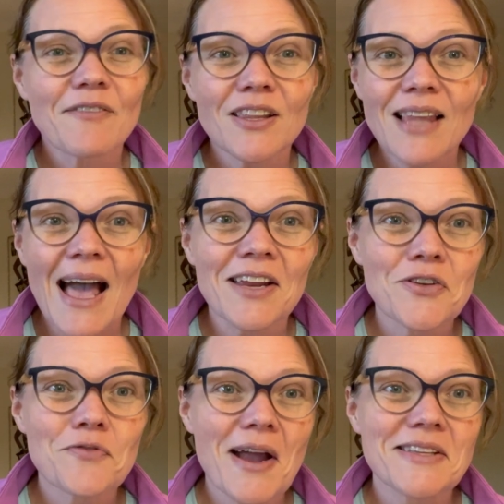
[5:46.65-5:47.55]
a lot of
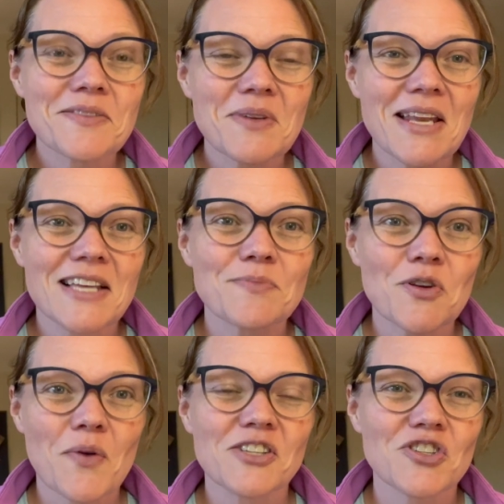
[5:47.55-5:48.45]
you write to me and ask me
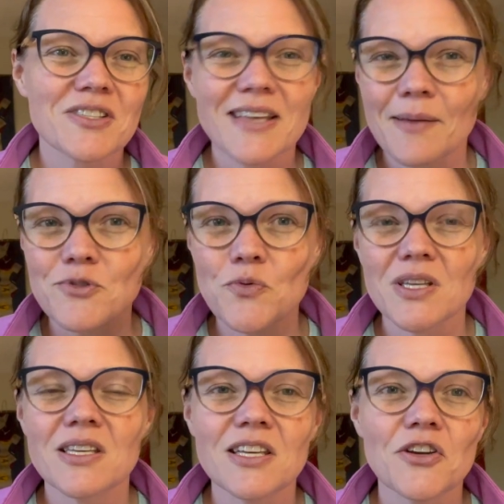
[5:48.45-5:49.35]
questions, say I'm doing
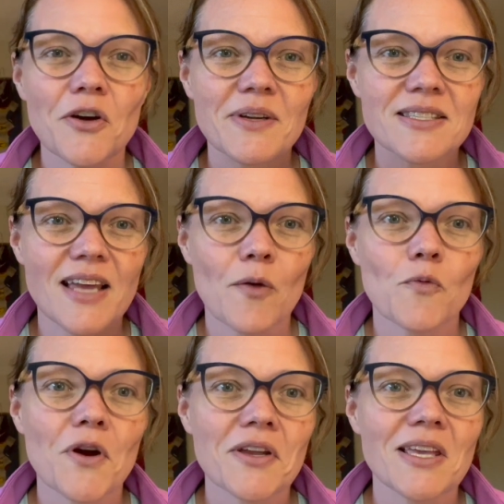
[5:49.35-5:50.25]
keto, it's not
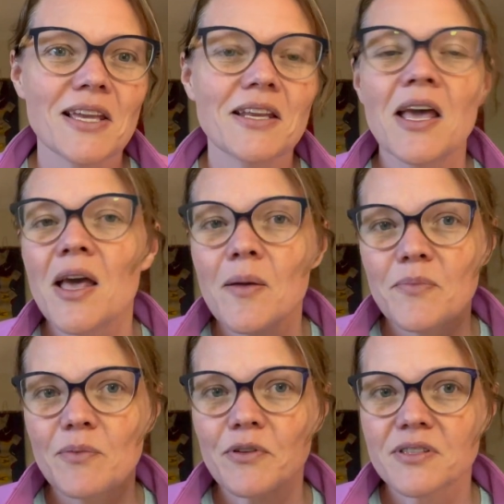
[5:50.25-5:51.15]
working,
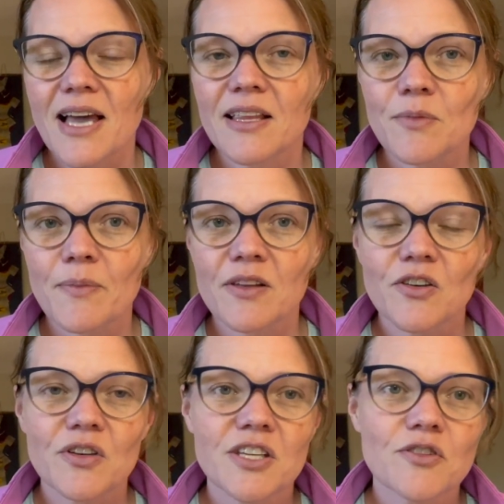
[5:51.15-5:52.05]
people telling me about their
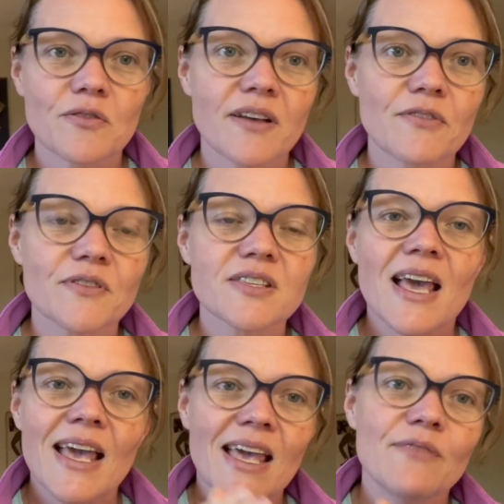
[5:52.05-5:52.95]
ketone levels.
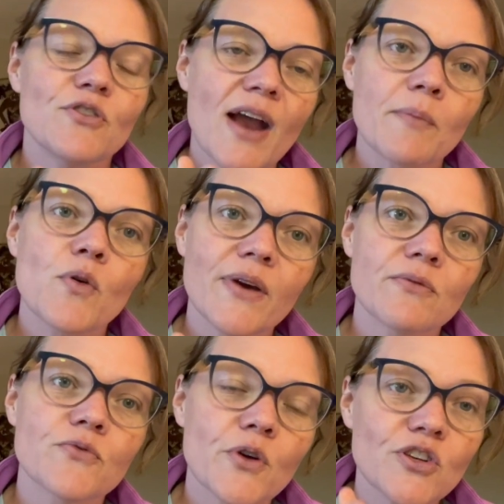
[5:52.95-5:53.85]
If you're at
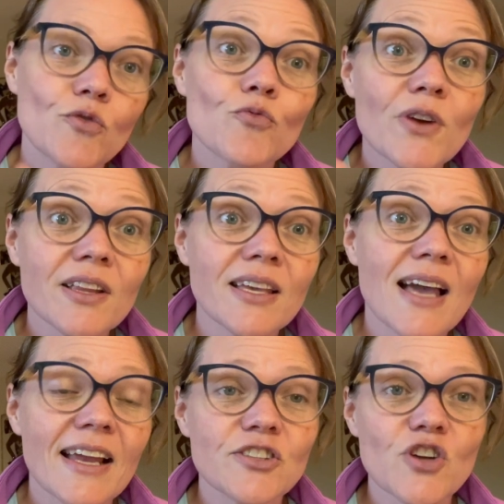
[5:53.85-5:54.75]
0.4, you really
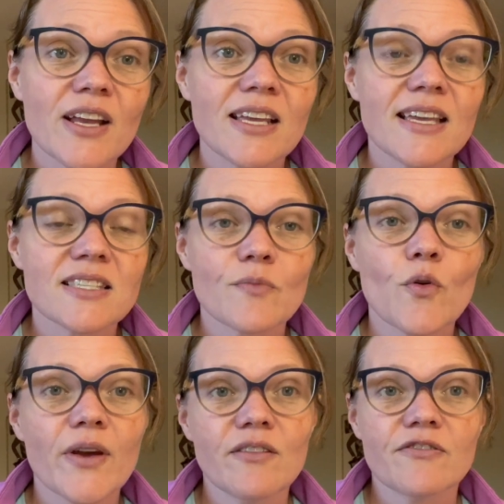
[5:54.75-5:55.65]
got to try to get to
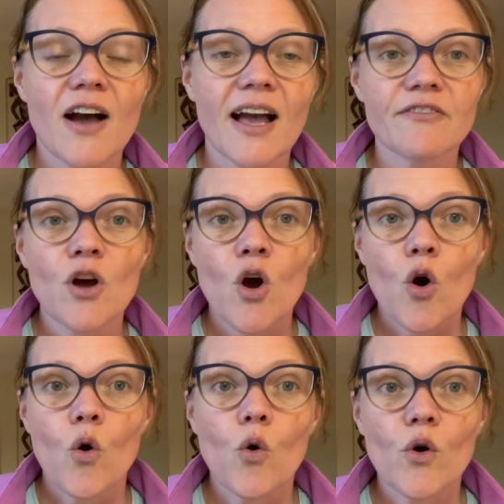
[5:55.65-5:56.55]
0.5
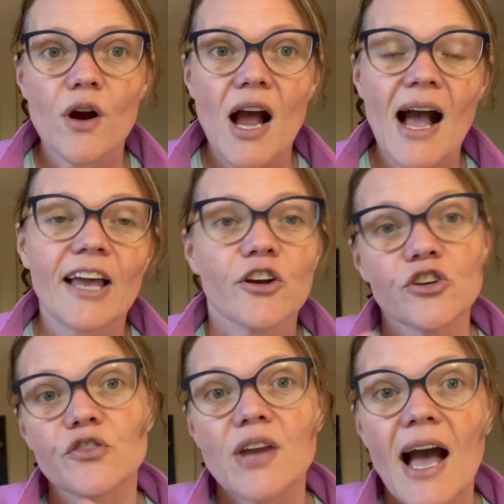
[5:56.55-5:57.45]
or higher.
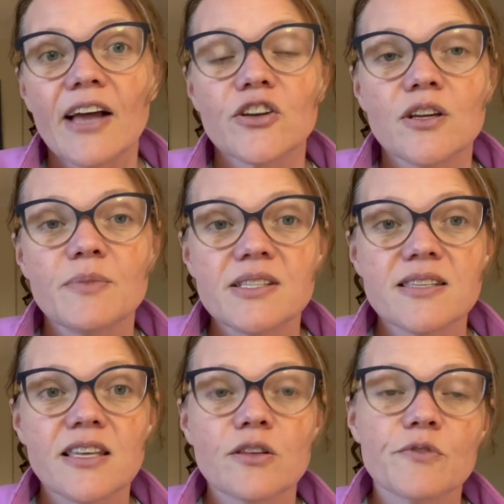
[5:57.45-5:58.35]
You're not going to be
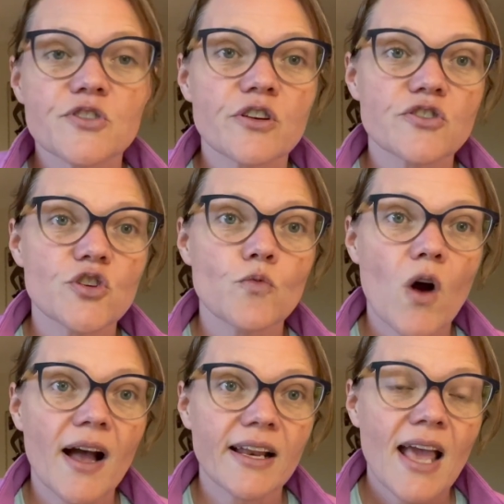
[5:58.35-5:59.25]
seeing the results you
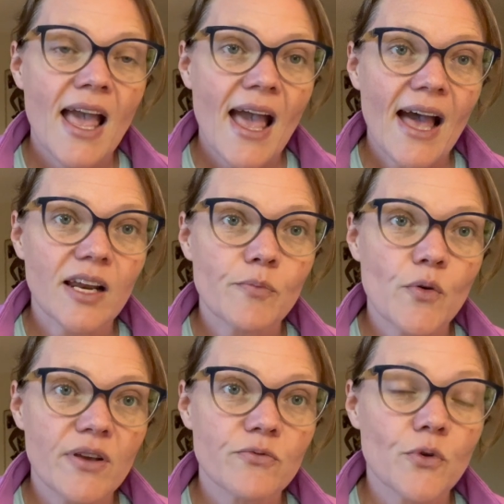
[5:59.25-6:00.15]
want at a
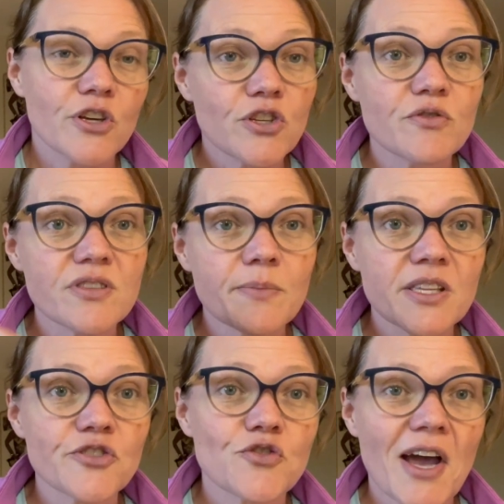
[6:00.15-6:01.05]
0.4. Use some of
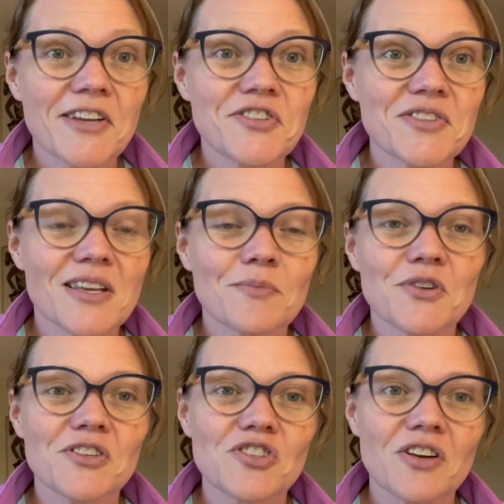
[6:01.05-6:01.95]
the strategies that I'm
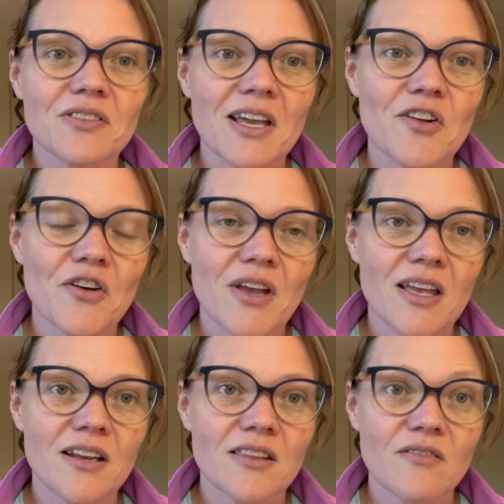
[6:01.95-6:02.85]
going to share later
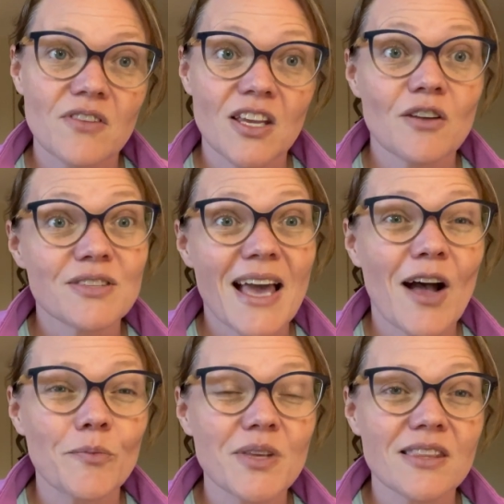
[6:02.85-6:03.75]
in the video to
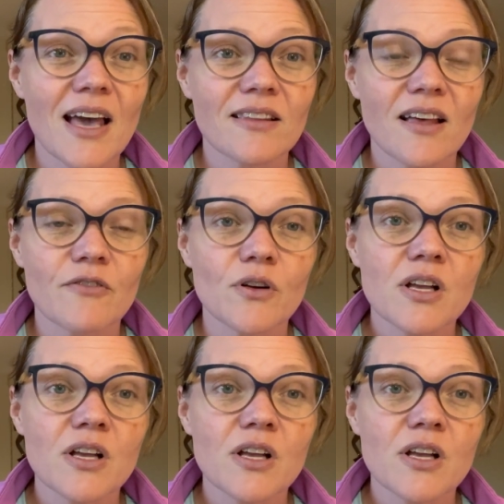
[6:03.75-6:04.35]
help get that level